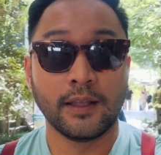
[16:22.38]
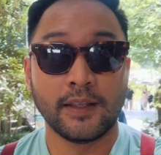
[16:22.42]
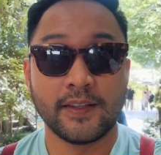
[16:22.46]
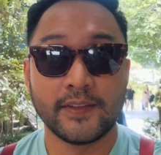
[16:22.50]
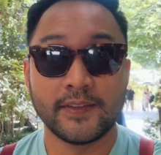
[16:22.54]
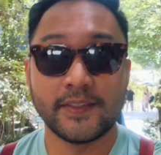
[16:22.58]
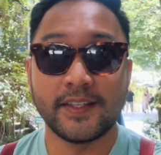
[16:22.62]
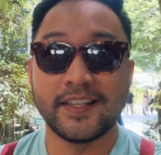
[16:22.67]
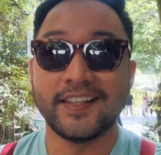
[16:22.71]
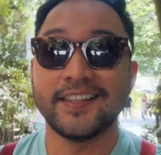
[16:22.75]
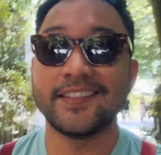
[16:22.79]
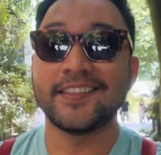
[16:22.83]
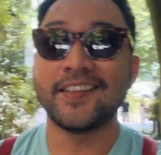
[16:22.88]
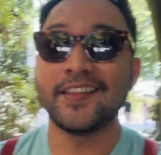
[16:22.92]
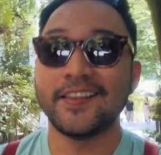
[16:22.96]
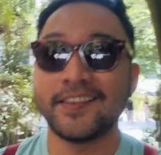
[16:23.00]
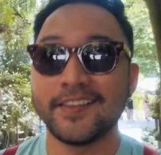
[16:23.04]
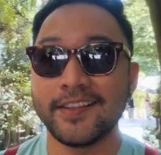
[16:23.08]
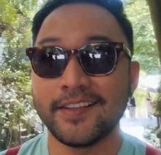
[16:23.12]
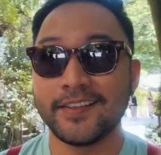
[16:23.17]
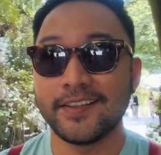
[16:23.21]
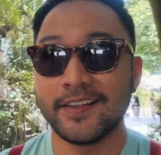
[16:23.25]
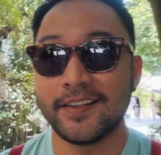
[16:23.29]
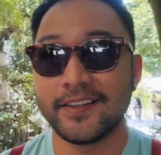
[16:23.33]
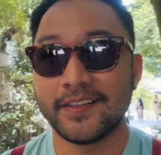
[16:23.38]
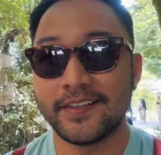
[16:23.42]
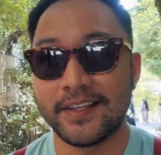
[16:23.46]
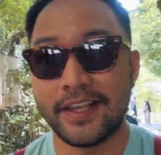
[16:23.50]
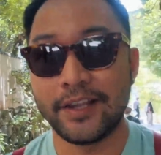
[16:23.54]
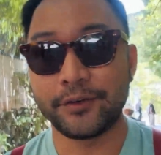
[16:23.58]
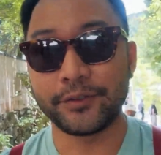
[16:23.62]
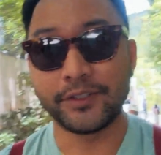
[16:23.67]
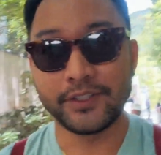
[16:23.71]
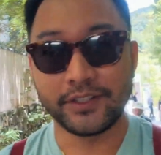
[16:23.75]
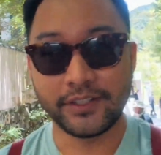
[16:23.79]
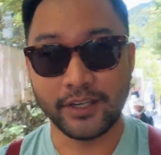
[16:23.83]
Since this is a
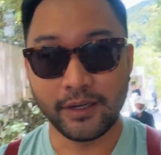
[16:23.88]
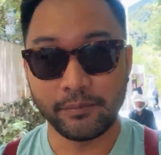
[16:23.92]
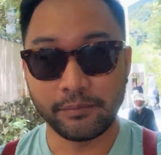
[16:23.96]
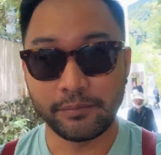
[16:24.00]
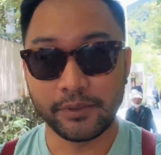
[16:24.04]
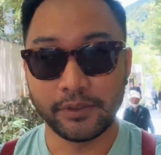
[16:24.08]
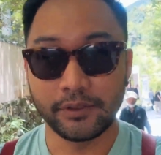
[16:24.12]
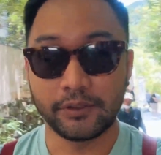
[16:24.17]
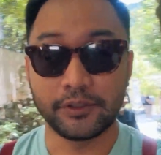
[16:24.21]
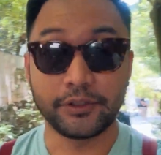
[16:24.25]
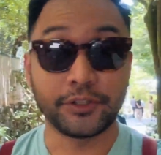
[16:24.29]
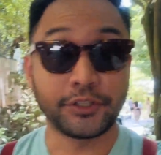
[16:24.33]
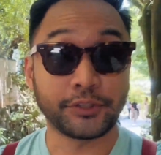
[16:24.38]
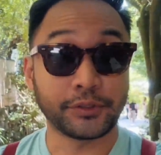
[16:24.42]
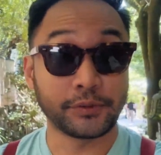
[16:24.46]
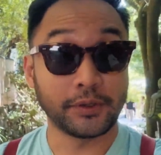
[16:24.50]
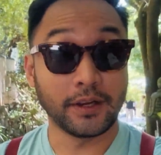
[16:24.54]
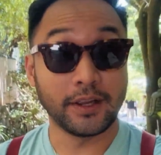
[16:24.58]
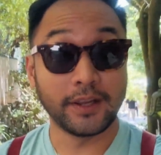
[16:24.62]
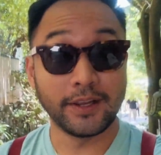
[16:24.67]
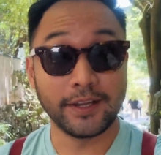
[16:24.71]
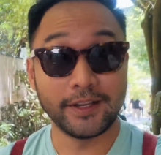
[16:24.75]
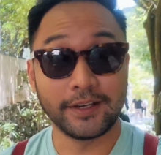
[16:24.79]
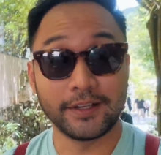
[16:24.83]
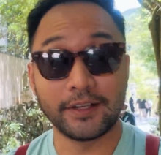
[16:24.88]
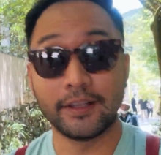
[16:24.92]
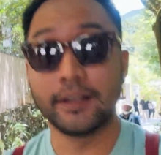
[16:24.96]
sacred temple or shrine,